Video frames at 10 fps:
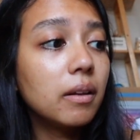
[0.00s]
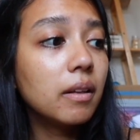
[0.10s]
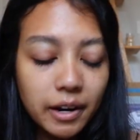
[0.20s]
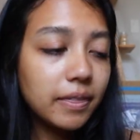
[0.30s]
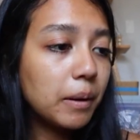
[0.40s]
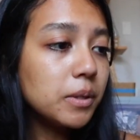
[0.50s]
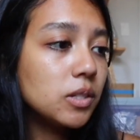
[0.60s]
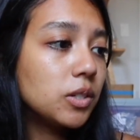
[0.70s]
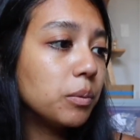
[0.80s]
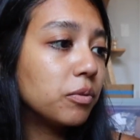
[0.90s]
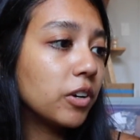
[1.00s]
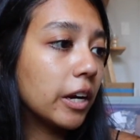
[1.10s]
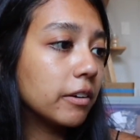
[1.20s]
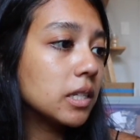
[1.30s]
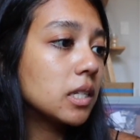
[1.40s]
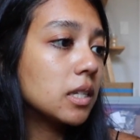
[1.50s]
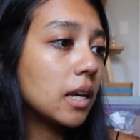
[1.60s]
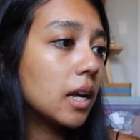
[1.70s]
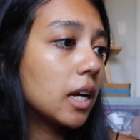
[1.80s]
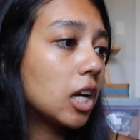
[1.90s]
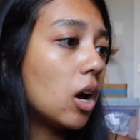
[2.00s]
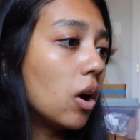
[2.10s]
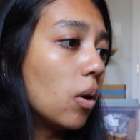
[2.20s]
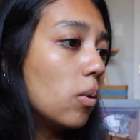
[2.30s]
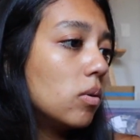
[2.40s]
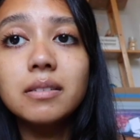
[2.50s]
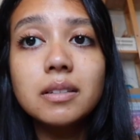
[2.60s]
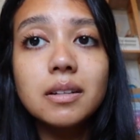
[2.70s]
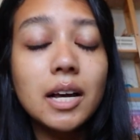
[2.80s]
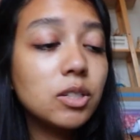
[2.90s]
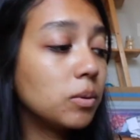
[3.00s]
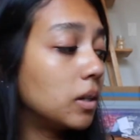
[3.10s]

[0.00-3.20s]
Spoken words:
All right, that was Dupe Fragrance Co. On to the last